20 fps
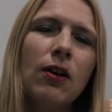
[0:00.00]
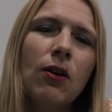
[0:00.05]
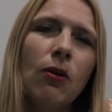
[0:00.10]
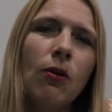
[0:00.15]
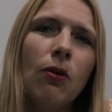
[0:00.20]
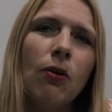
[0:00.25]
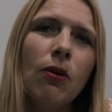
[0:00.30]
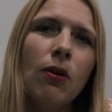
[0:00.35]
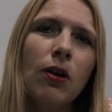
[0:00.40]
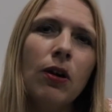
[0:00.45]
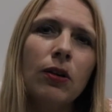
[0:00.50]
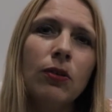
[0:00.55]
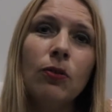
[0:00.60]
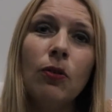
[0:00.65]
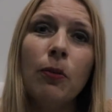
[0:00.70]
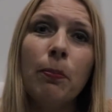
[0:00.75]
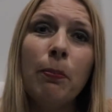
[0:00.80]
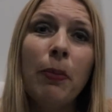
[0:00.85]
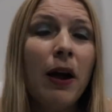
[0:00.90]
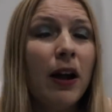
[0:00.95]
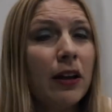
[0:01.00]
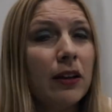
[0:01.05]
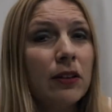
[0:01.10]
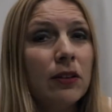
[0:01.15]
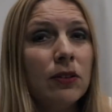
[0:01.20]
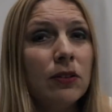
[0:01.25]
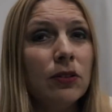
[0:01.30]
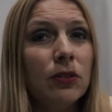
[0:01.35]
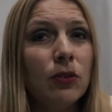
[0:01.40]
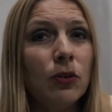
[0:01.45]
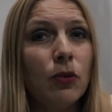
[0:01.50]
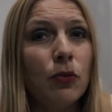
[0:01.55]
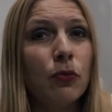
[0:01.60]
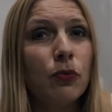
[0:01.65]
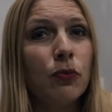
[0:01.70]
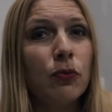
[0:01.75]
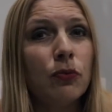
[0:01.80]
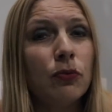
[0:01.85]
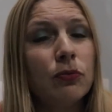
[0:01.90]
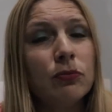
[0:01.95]
or your partner or
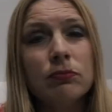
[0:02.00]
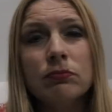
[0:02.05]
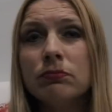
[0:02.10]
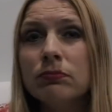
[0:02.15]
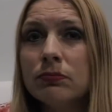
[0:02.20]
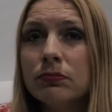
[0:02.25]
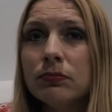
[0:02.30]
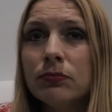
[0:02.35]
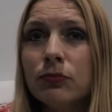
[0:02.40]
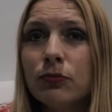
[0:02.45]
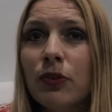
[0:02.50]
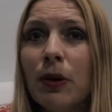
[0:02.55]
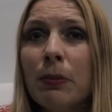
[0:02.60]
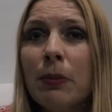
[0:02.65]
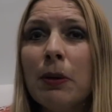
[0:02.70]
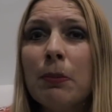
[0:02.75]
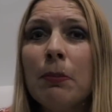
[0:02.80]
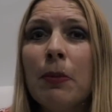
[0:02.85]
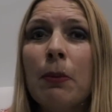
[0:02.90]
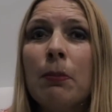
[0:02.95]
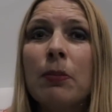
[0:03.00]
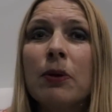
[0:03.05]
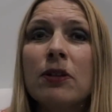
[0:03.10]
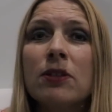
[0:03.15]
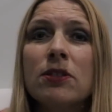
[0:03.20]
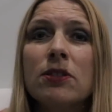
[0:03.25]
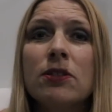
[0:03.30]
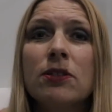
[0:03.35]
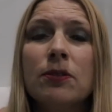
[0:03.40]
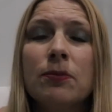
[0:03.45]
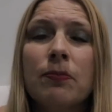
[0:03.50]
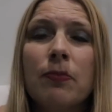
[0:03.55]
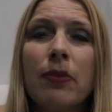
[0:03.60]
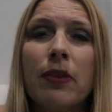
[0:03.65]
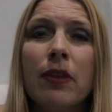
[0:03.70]
family members.